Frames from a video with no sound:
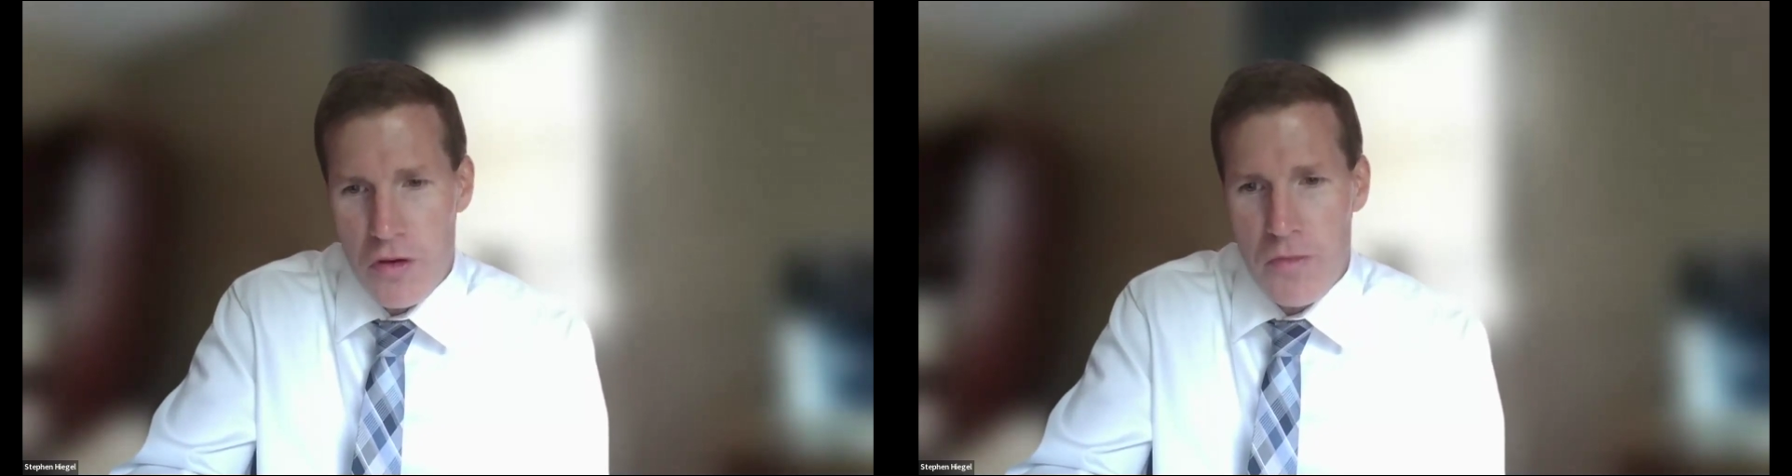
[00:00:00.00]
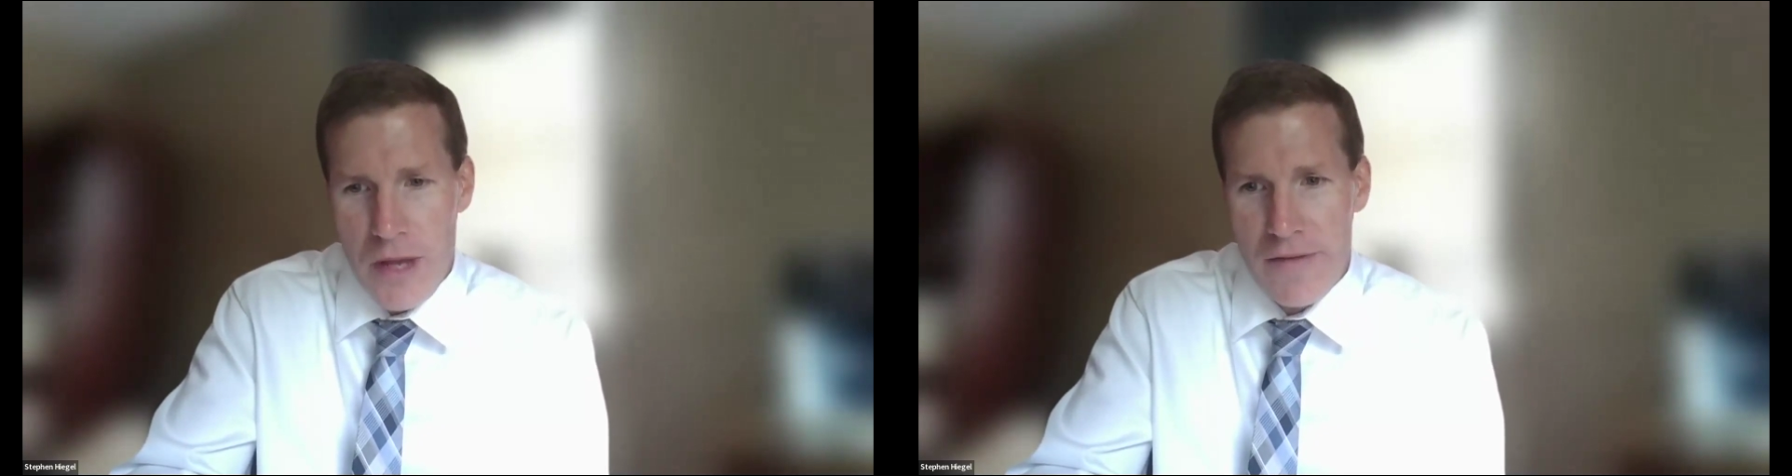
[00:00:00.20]

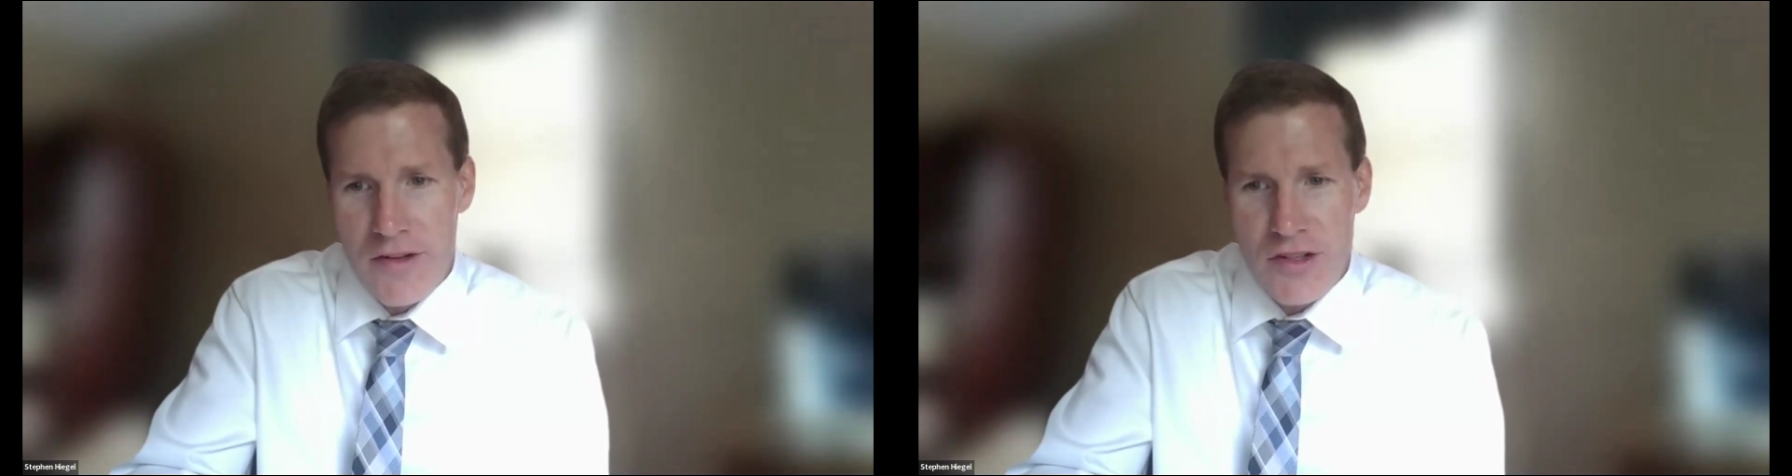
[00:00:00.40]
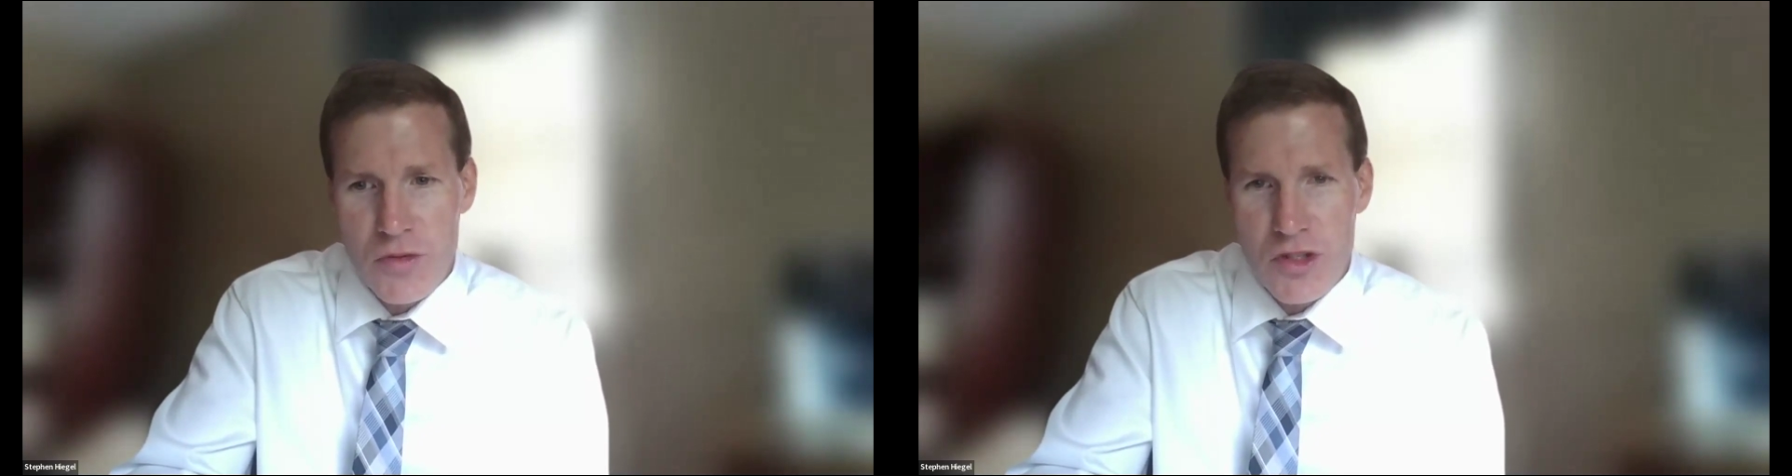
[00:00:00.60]

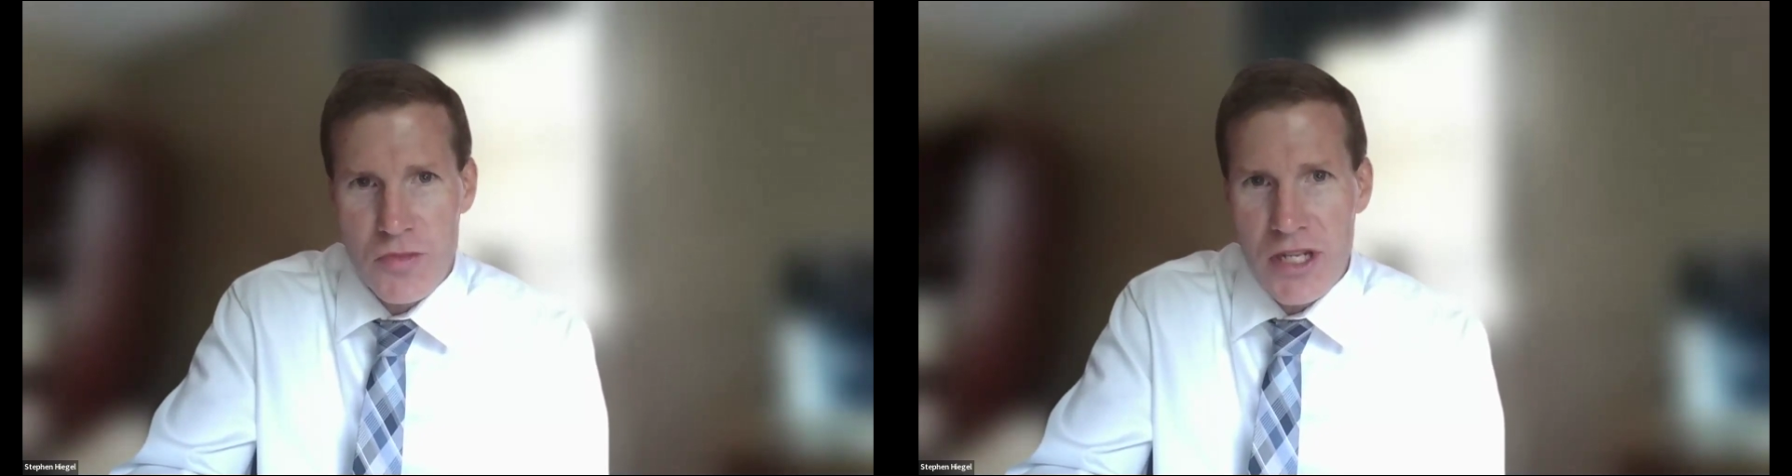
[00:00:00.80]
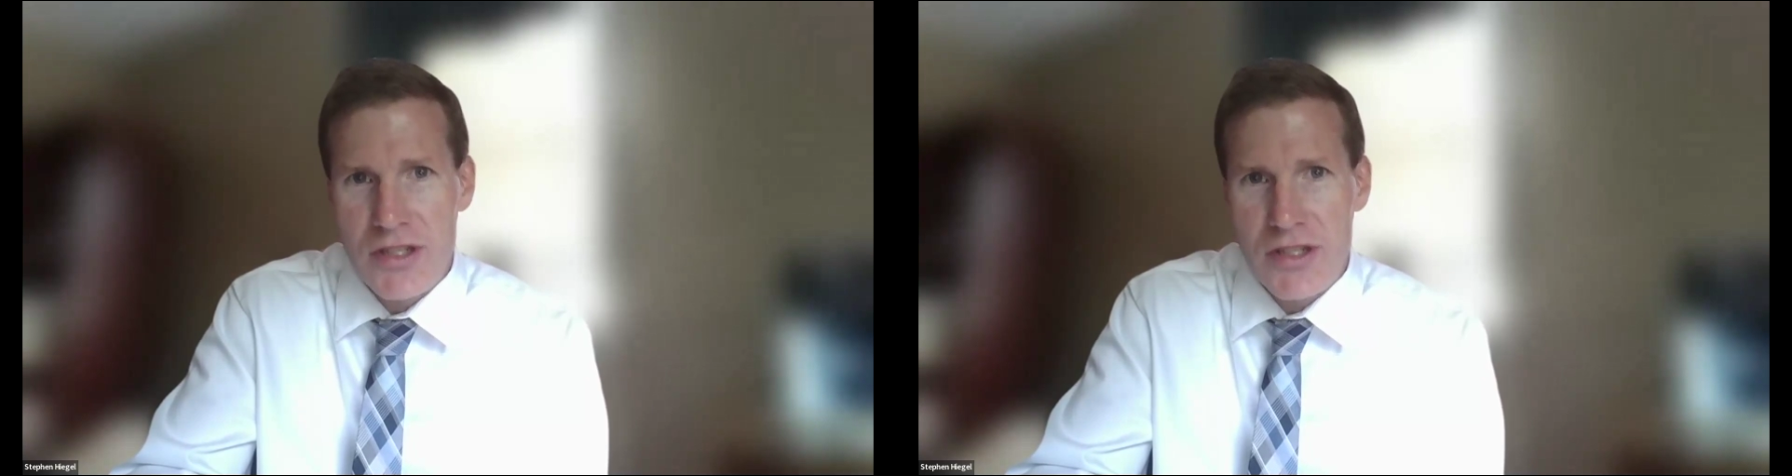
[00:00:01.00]
benefits, which
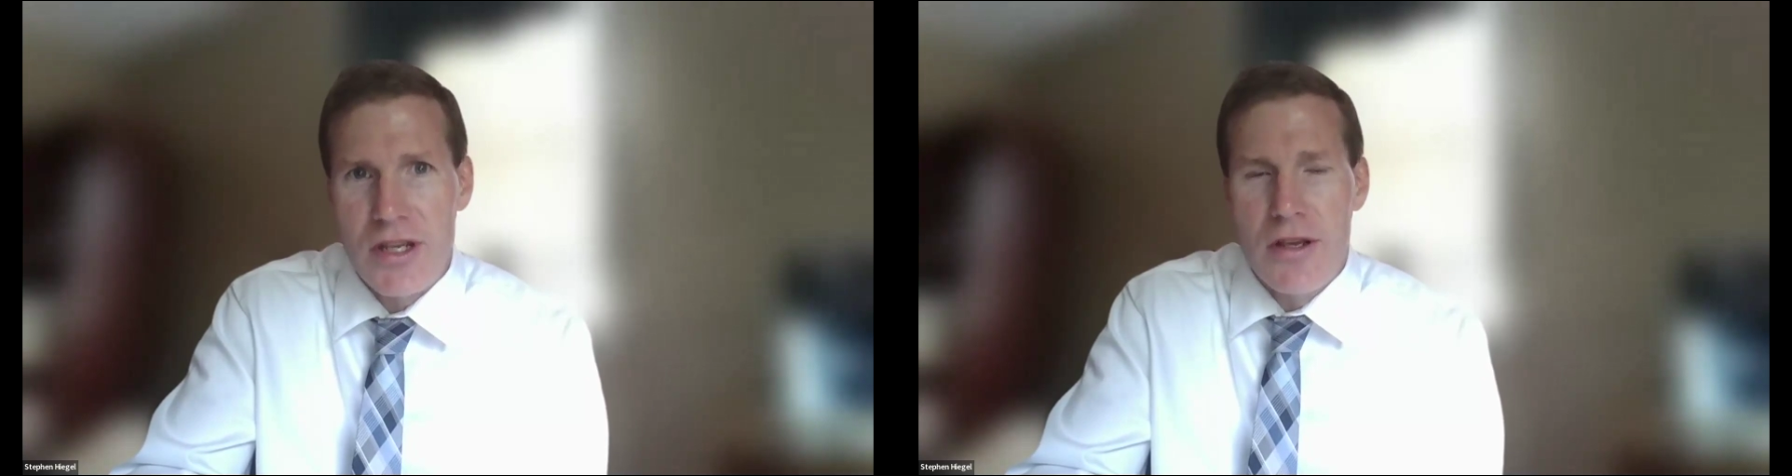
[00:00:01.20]
means